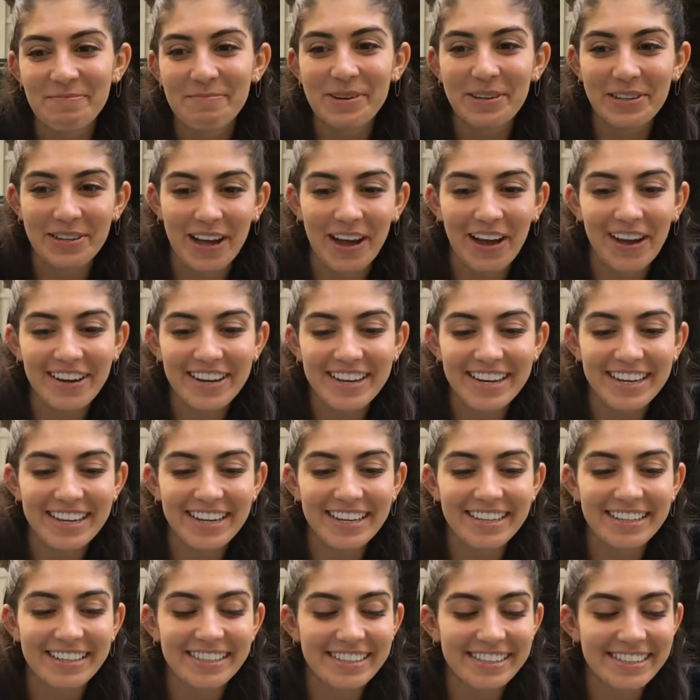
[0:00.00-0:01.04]

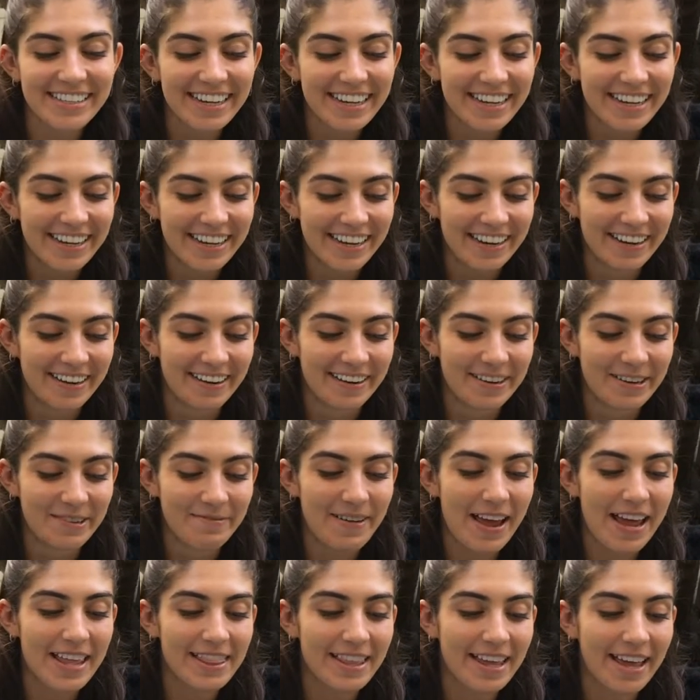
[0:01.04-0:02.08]
Pilates.
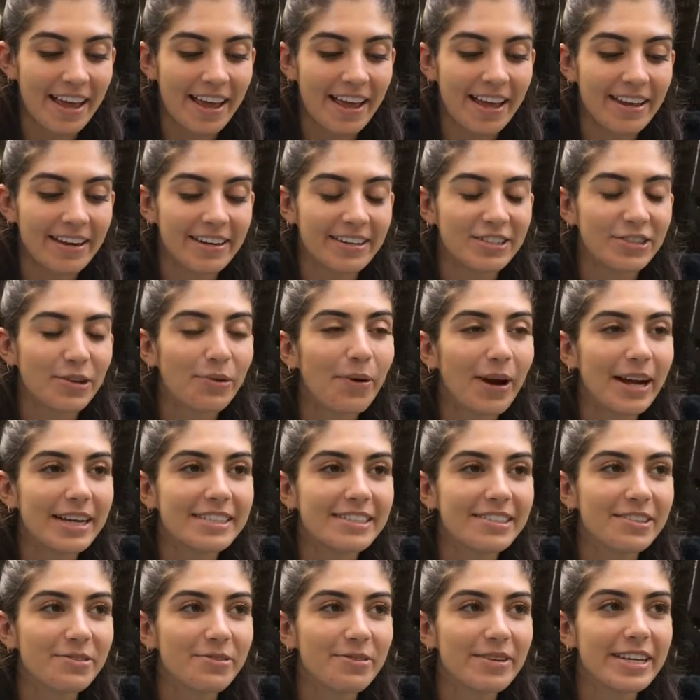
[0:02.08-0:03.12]
And then
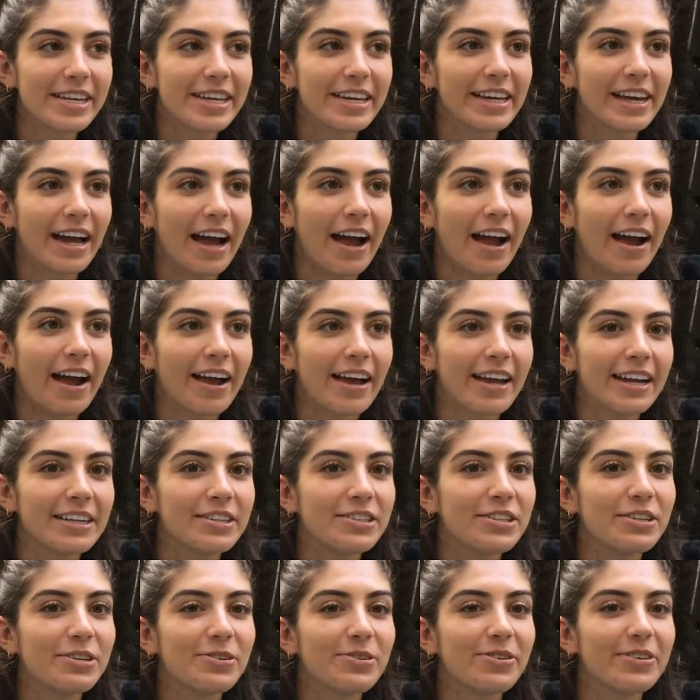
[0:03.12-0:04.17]
twice a week I
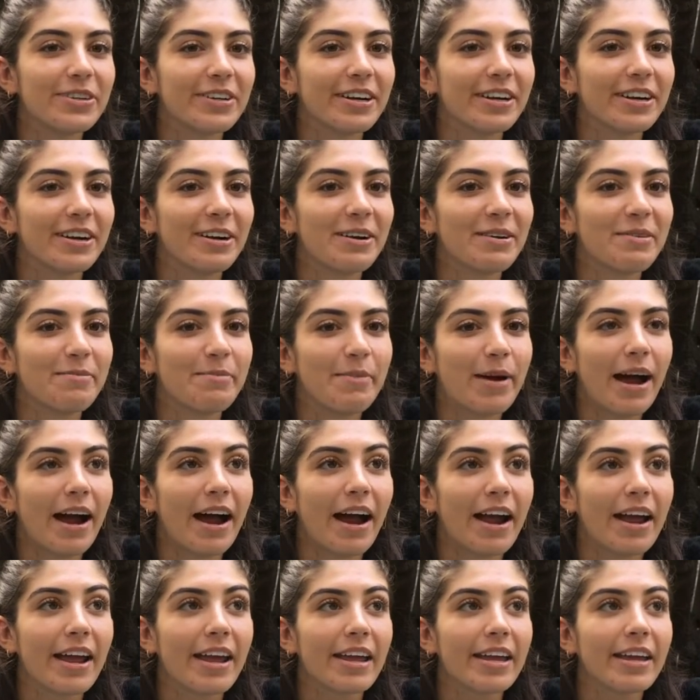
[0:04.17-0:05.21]
tutor
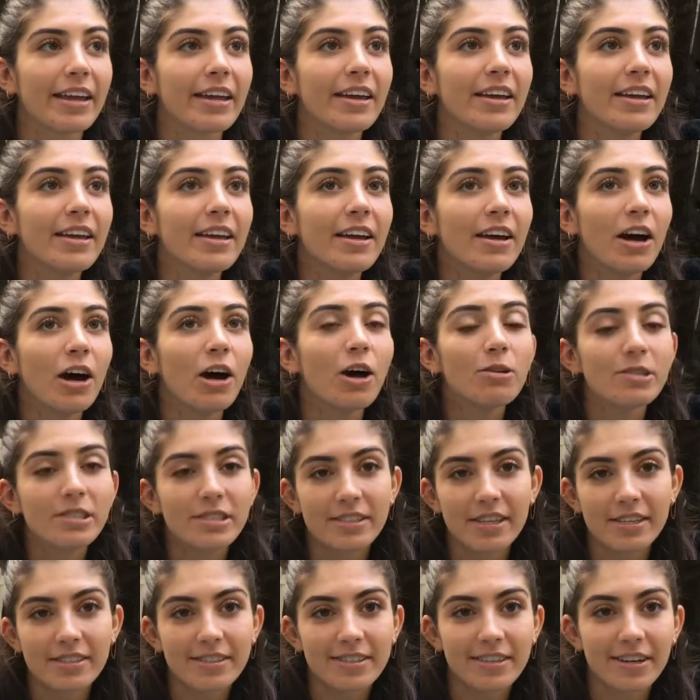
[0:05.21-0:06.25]
my host
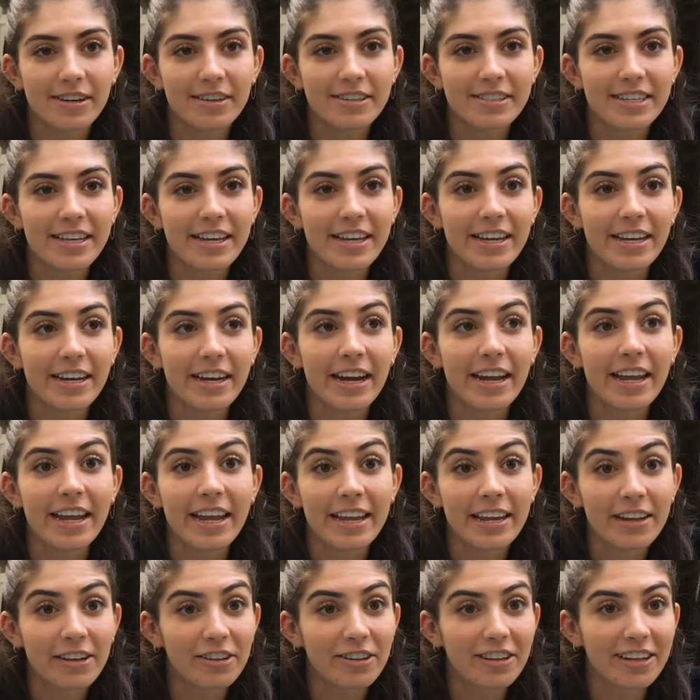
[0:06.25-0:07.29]
sisters in
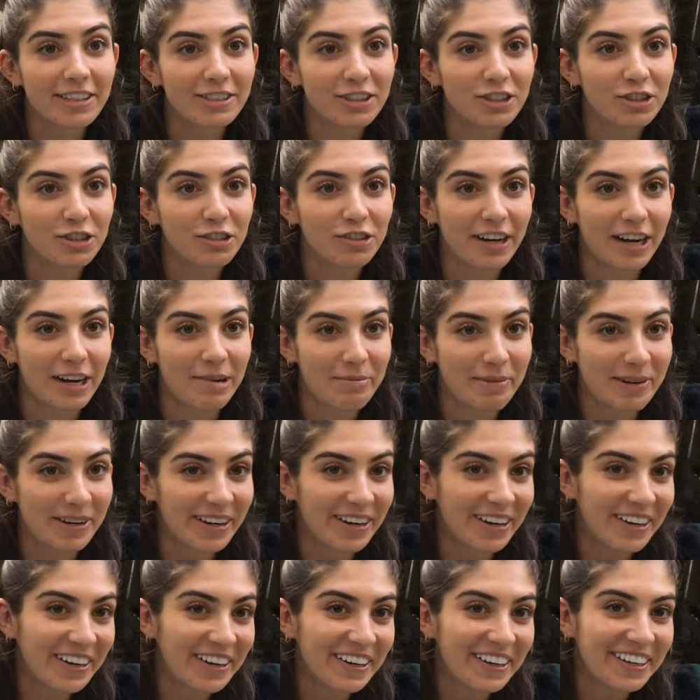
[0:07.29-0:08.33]
English
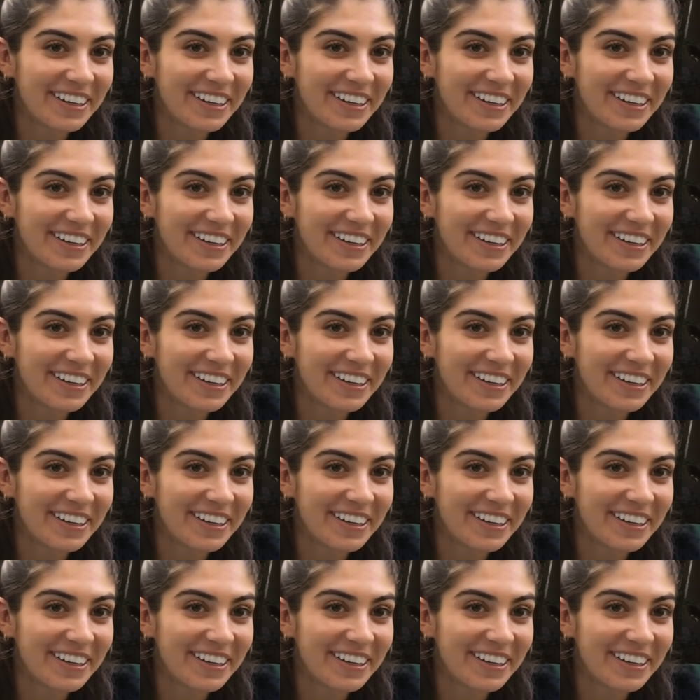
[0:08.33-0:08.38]
grammar.